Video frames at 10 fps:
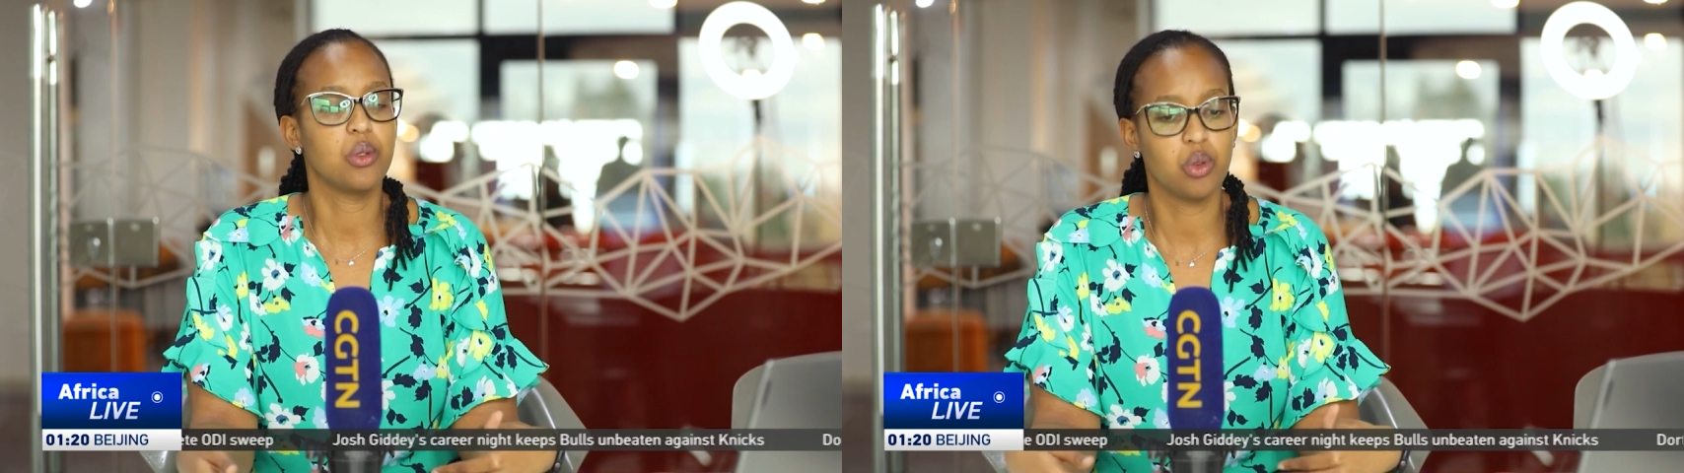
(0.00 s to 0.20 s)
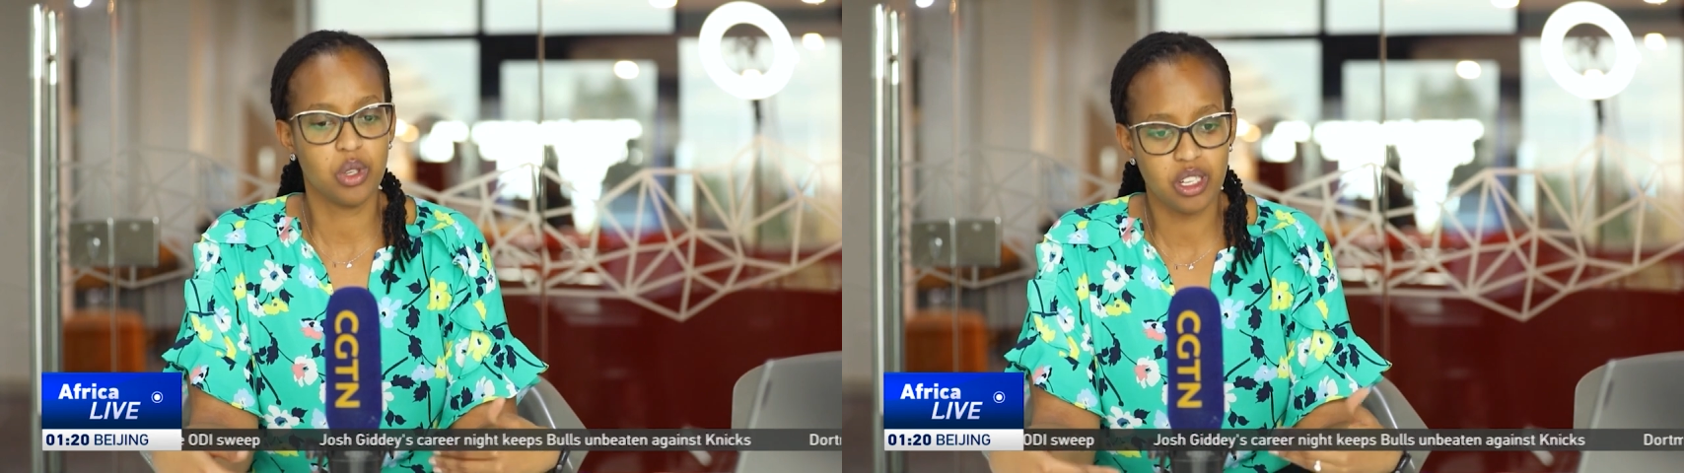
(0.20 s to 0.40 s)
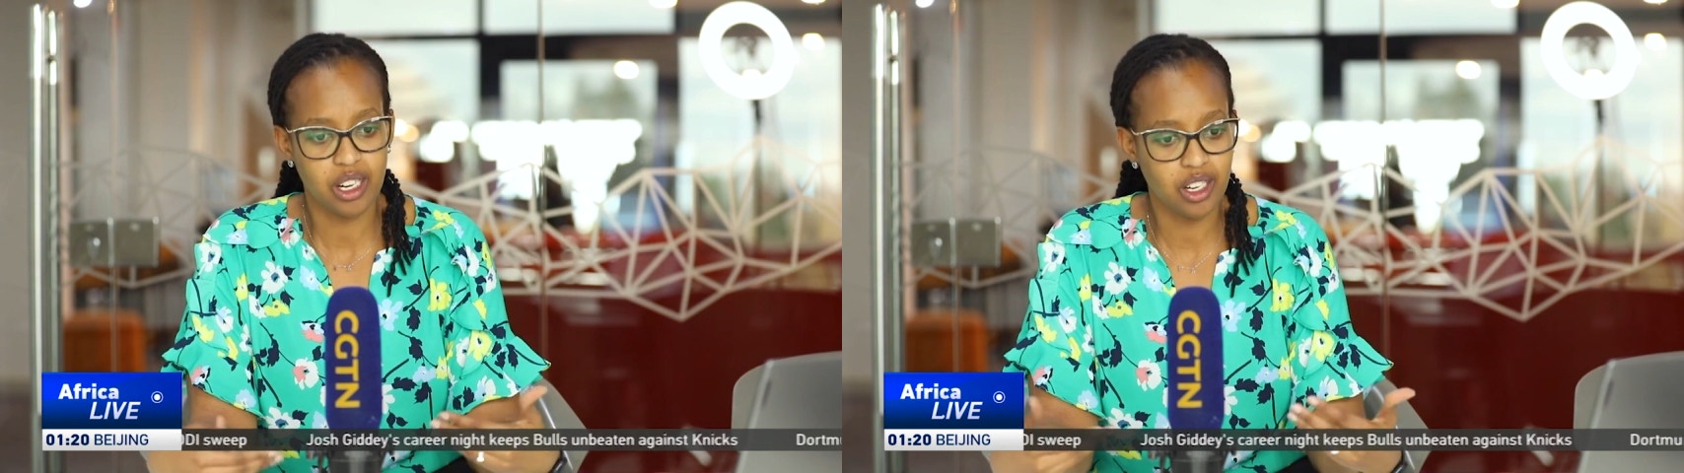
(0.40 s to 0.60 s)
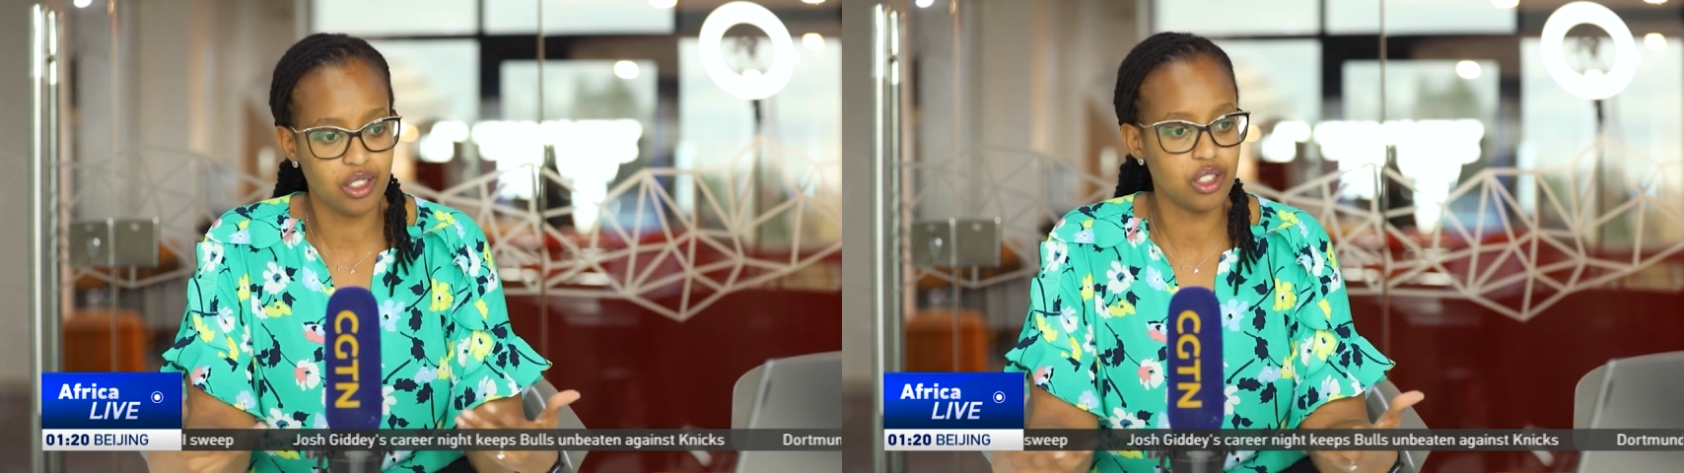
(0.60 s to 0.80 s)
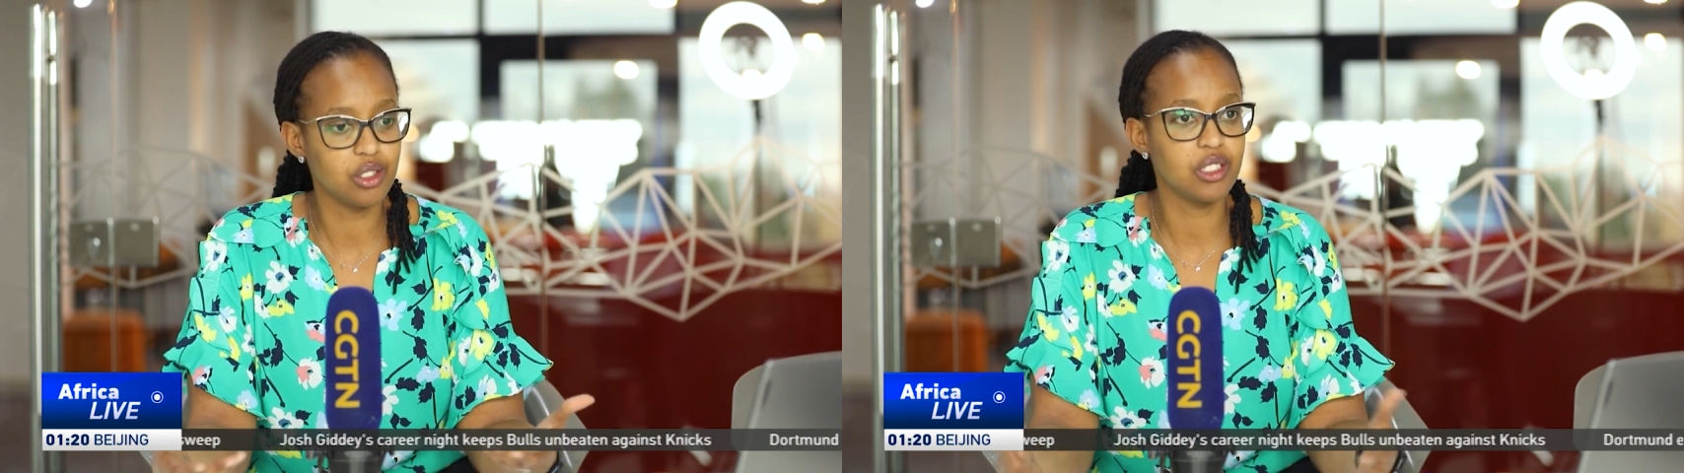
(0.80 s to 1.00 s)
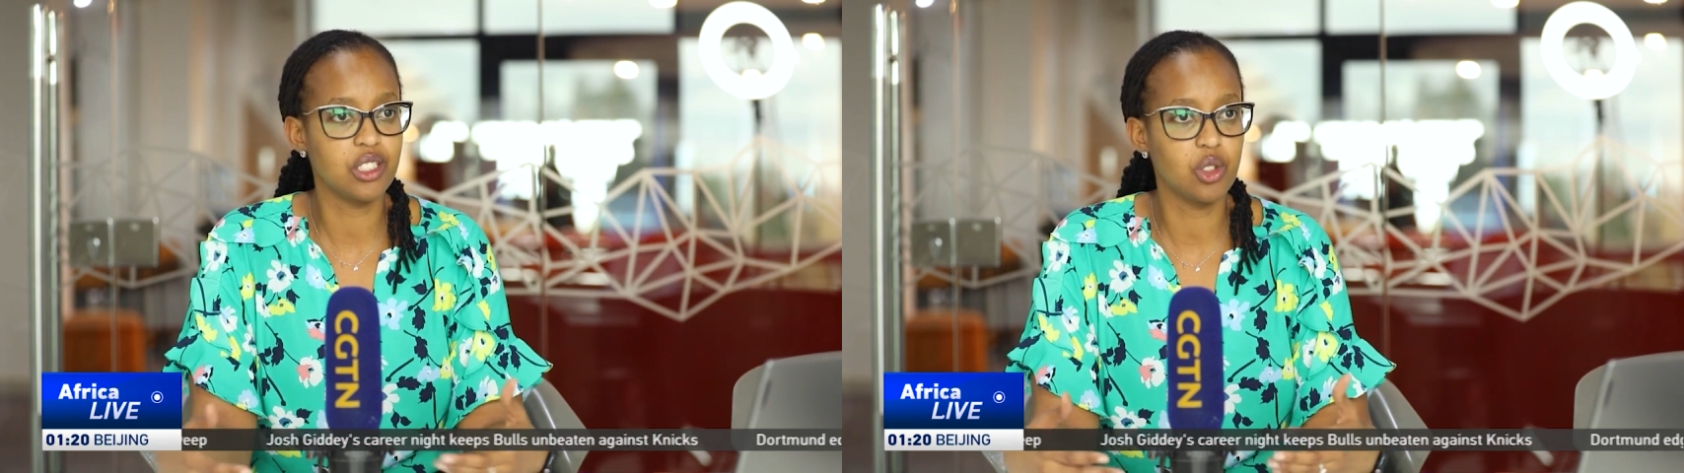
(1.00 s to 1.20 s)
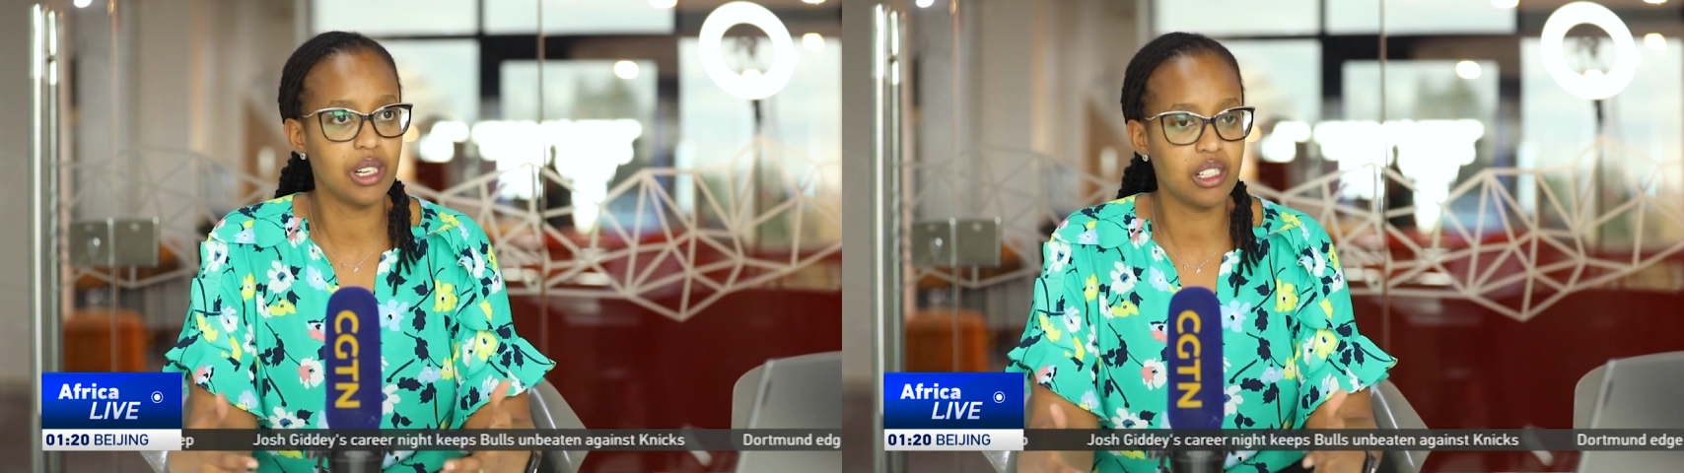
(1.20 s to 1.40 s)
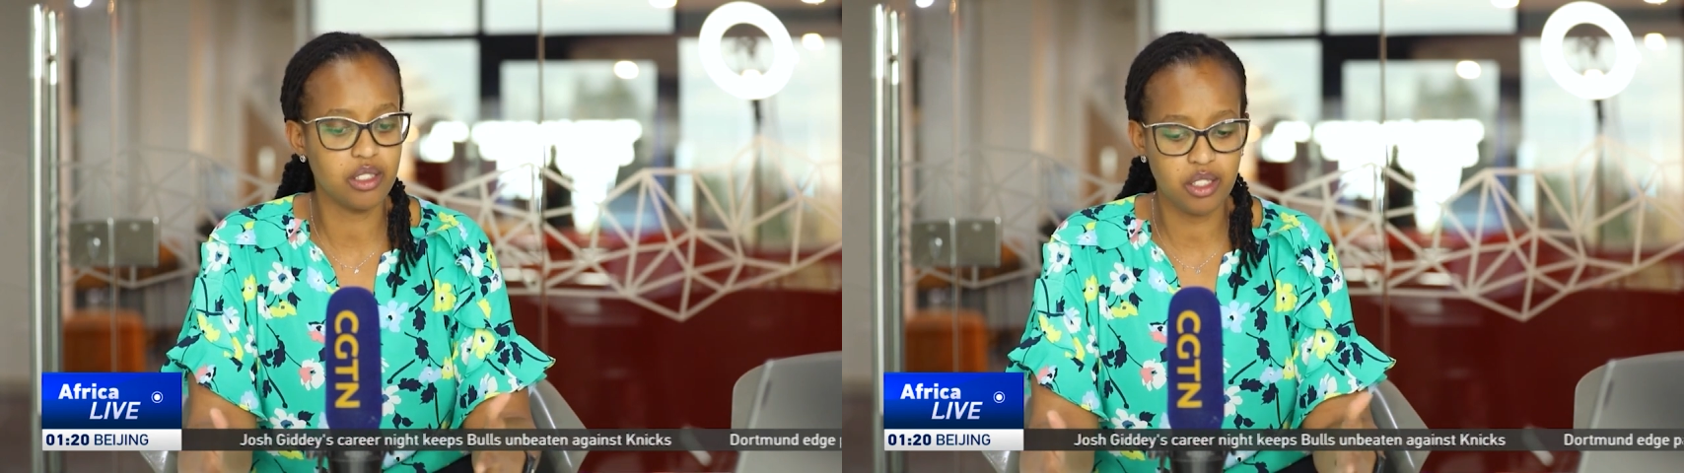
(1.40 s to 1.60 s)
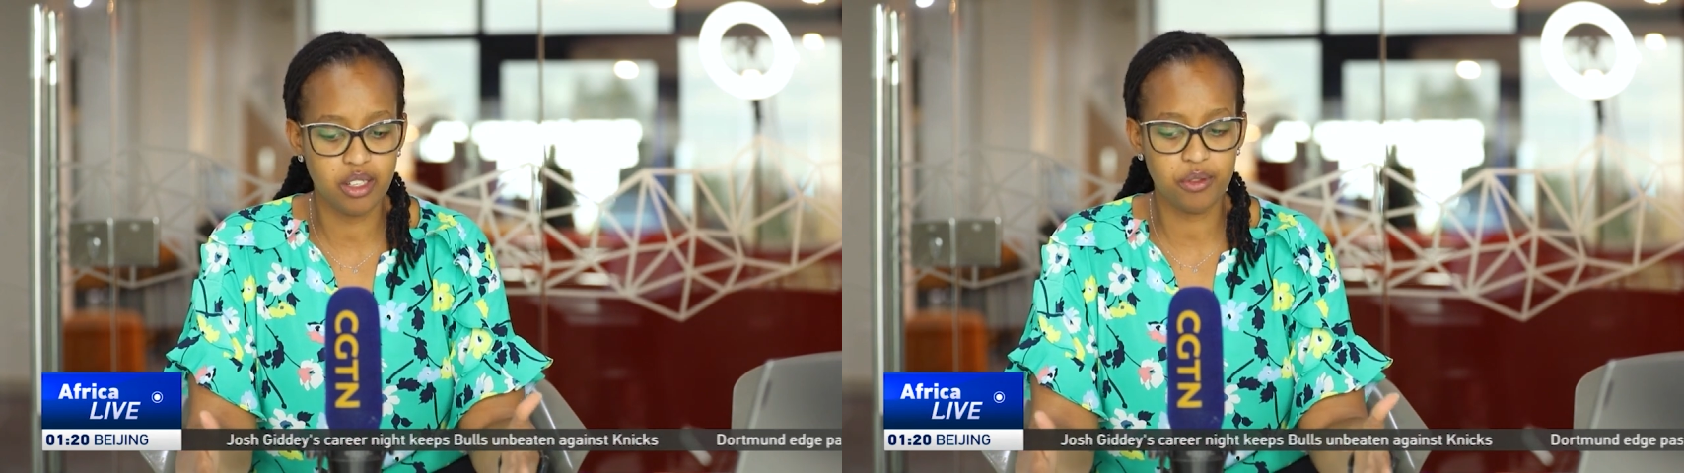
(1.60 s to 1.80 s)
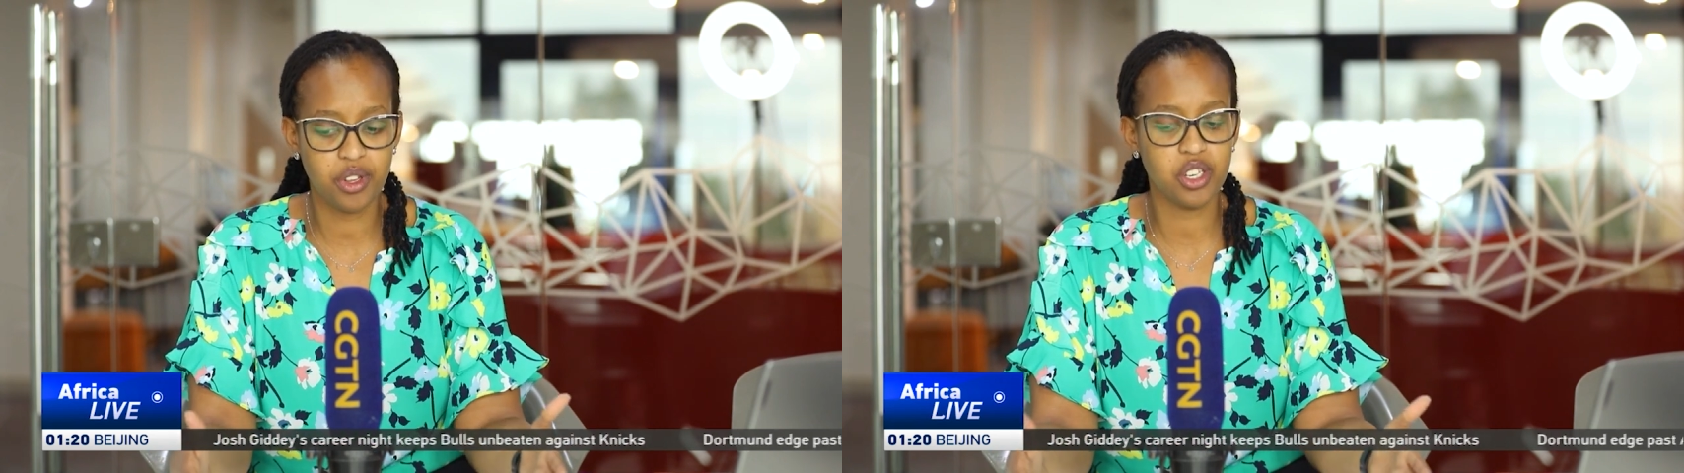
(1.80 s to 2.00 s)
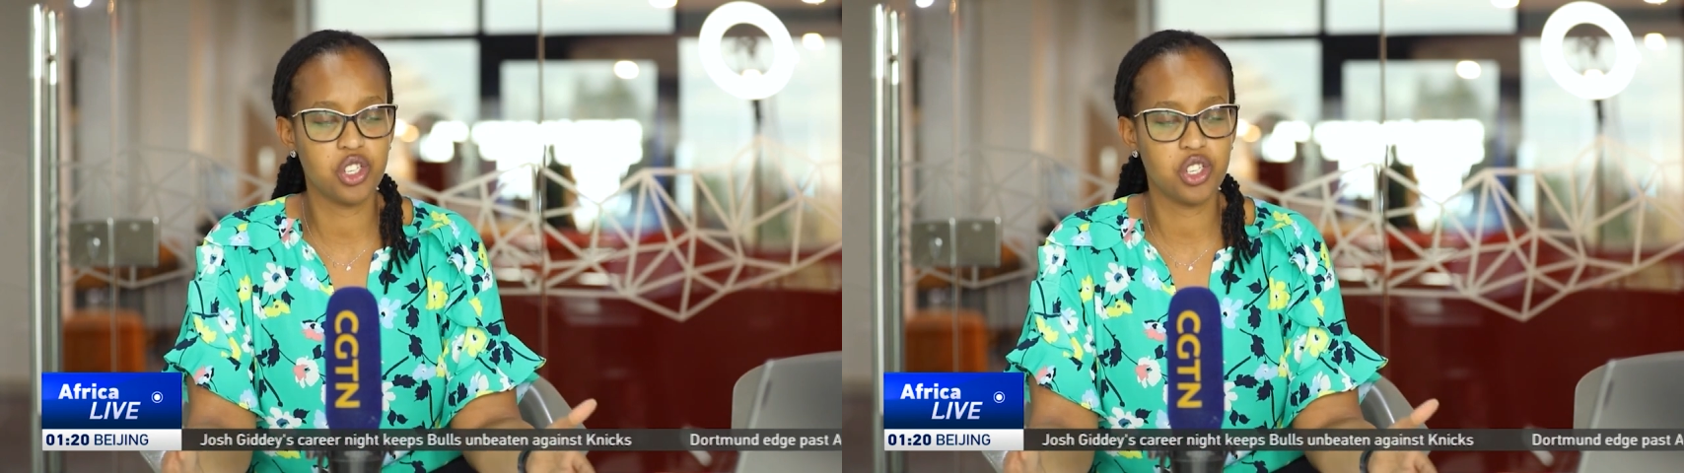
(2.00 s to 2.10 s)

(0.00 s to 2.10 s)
when everything